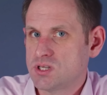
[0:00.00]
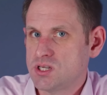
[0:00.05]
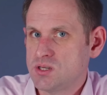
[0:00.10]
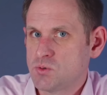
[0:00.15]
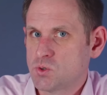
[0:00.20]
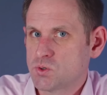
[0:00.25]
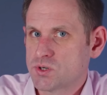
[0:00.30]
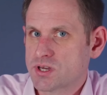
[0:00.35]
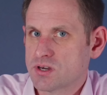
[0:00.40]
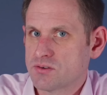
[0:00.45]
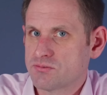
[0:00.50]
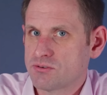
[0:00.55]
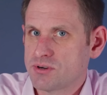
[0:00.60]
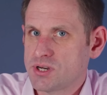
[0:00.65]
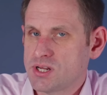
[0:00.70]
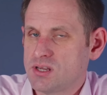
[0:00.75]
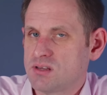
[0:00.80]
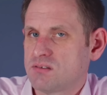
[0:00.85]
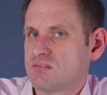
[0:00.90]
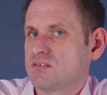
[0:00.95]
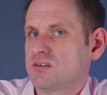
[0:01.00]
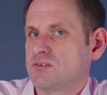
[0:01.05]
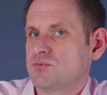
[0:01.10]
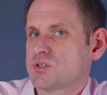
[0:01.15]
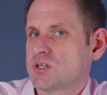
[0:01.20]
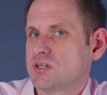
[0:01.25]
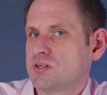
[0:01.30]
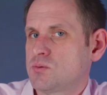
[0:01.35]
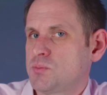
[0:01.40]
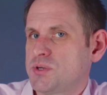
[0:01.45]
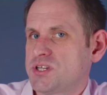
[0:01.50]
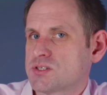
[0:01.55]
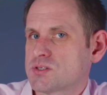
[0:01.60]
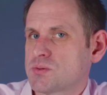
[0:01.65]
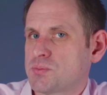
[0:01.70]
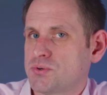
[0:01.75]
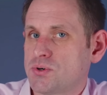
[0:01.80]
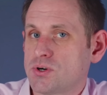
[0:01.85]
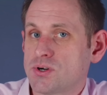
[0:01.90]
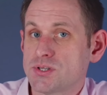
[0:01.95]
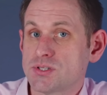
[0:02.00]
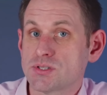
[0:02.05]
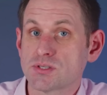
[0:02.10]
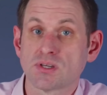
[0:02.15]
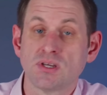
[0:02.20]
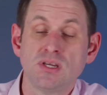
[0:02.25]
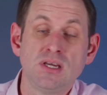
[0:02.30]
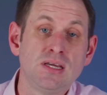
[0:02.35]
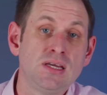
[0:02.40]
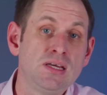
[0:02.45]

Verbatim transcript: keyboard cover in it, I was a little bit surprised.